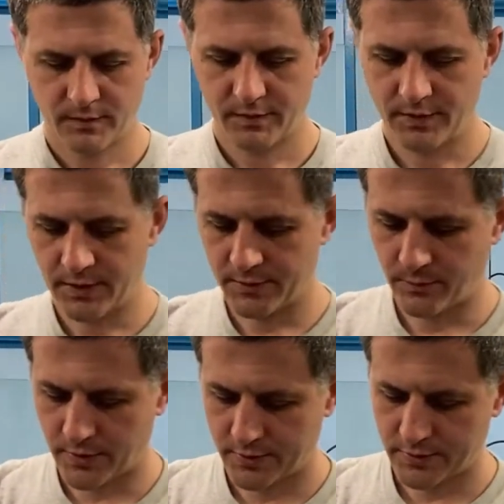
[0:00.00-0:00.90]
that
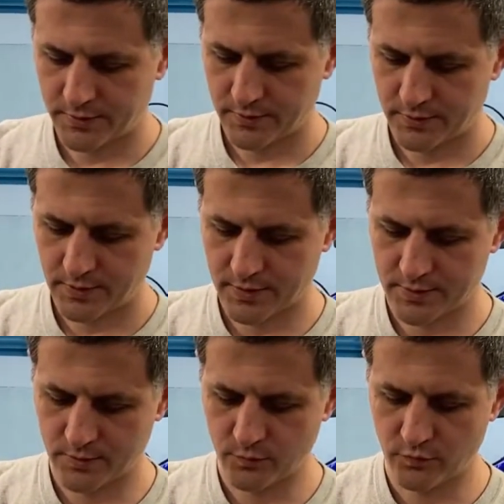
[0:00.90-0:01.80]
part
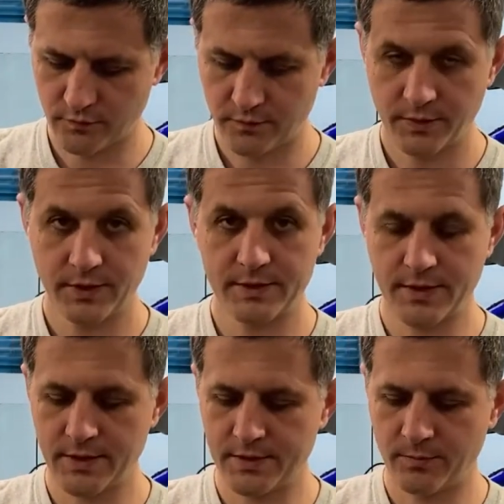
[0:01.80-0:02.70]
doesn't move. It
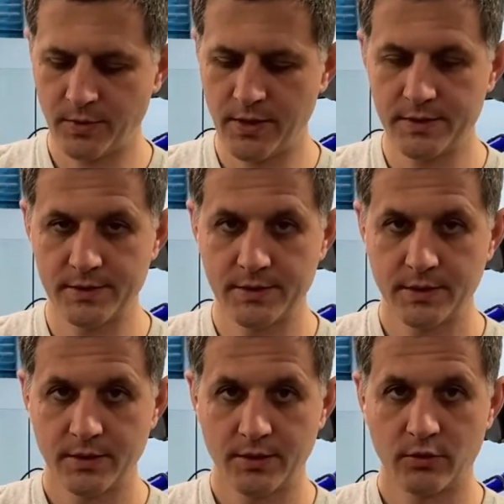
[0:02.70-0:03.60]
stays in place,
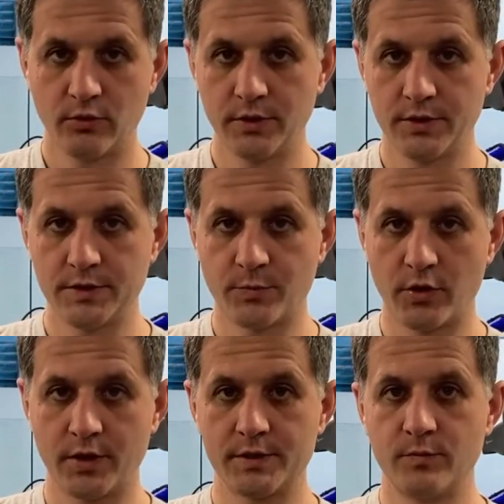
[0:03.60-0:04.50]
only the
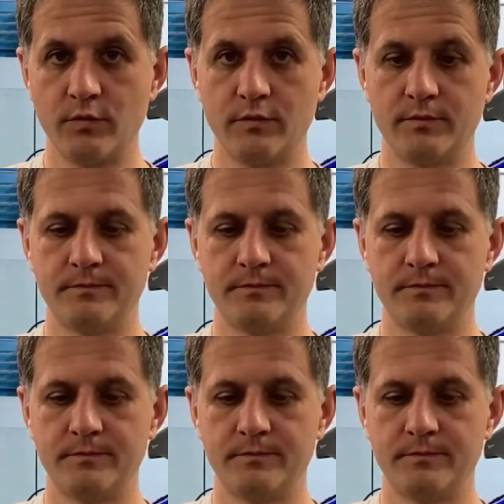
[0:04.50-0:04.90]
sprockets move.